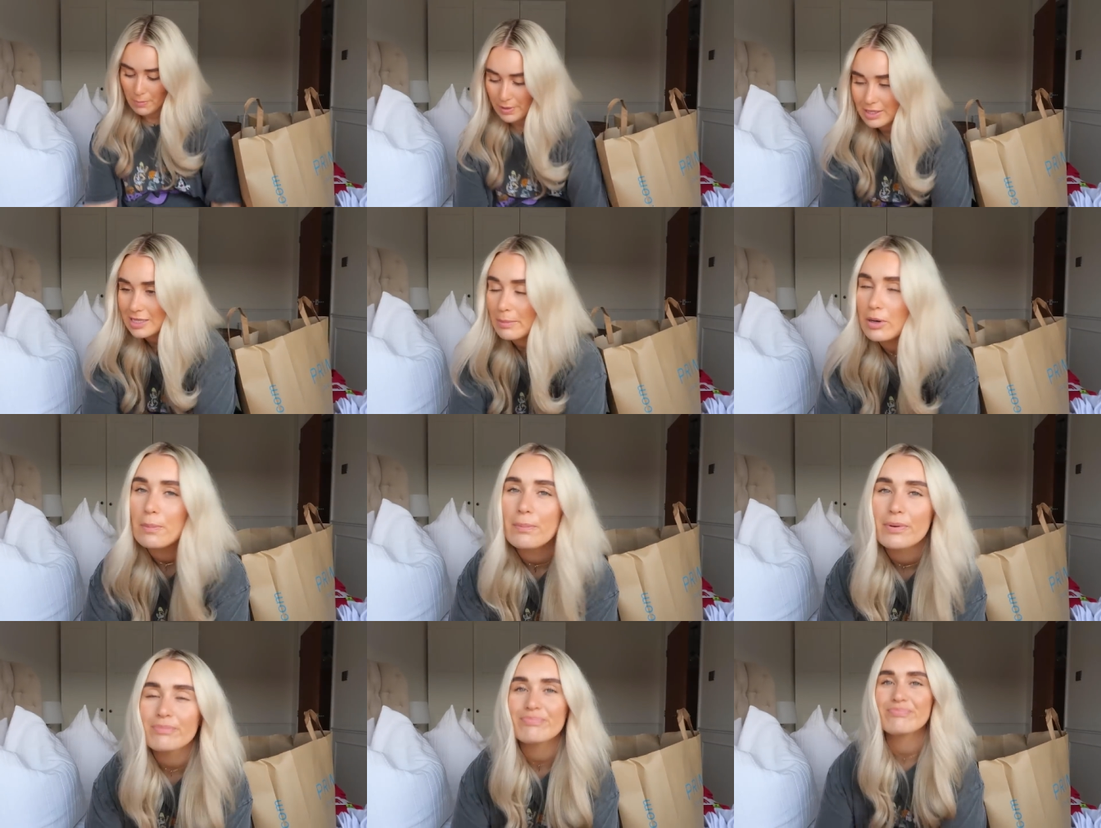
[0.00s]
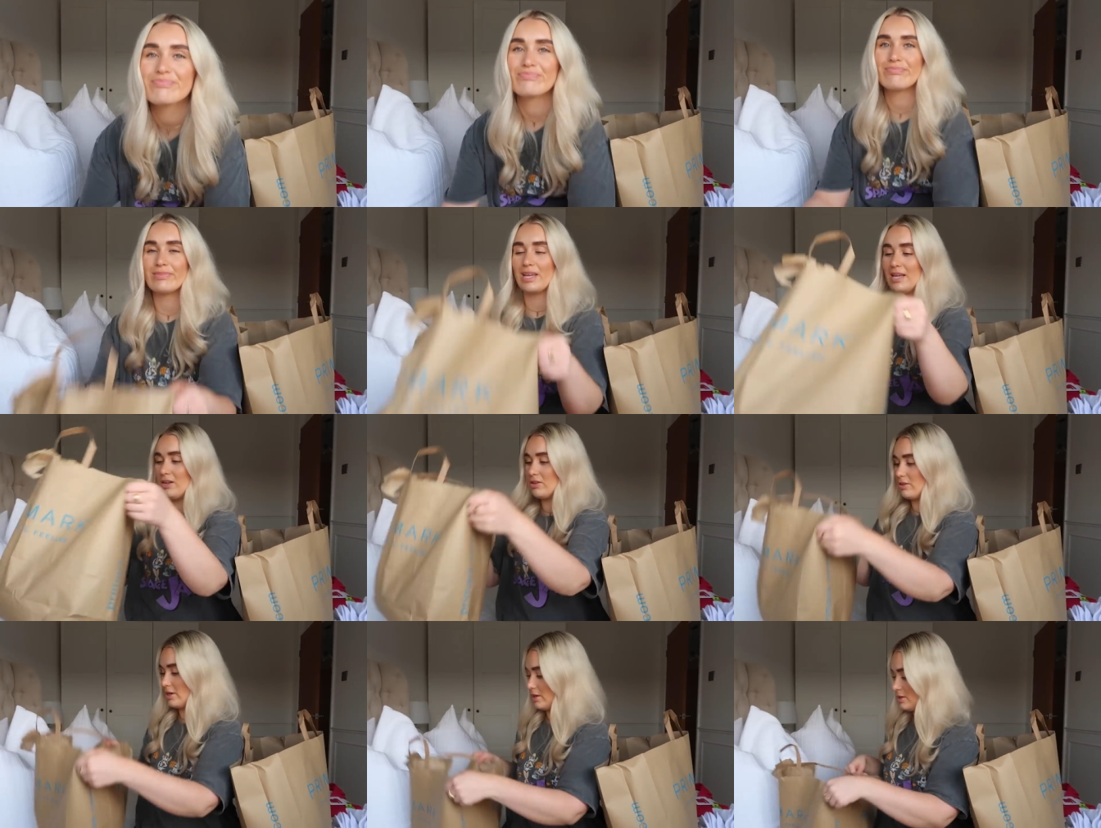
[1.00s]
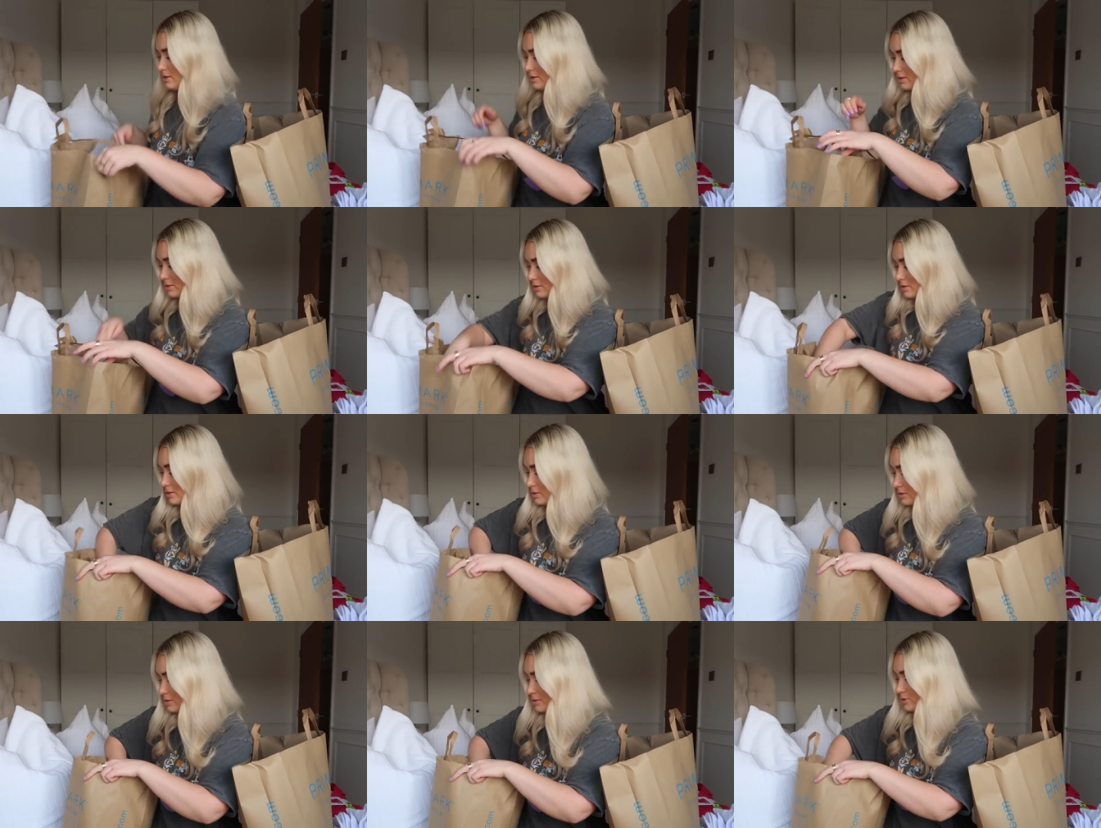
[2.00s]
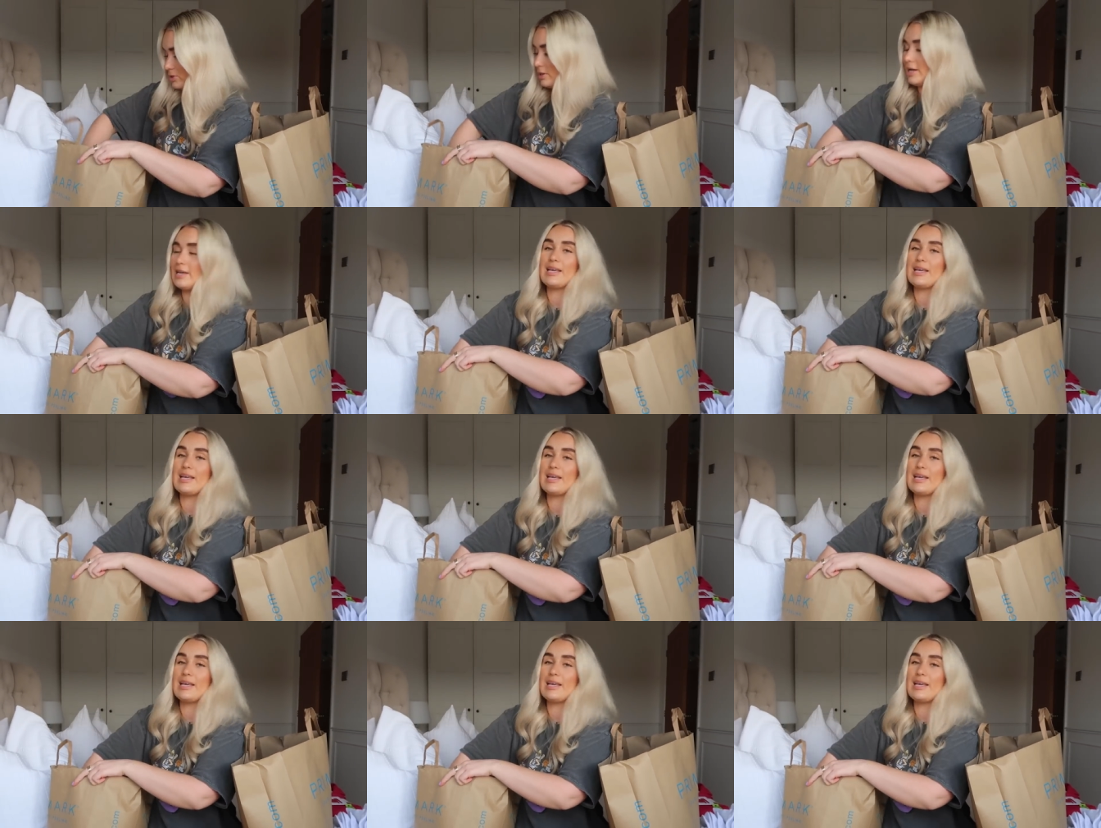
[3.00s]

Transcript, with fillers: I picked them up in another colour.